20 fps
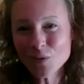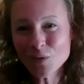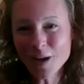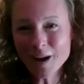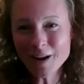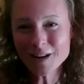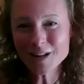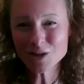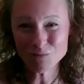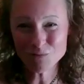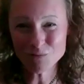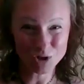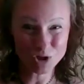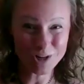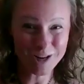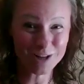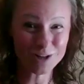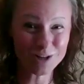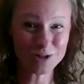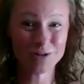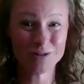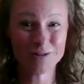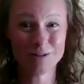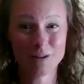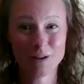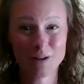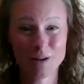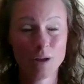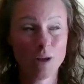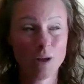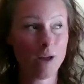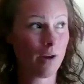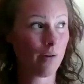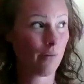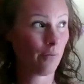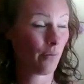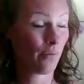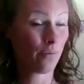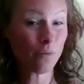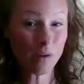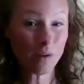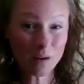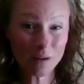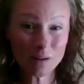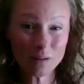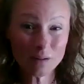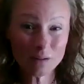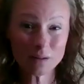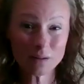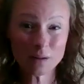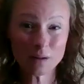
that is rejection and fear.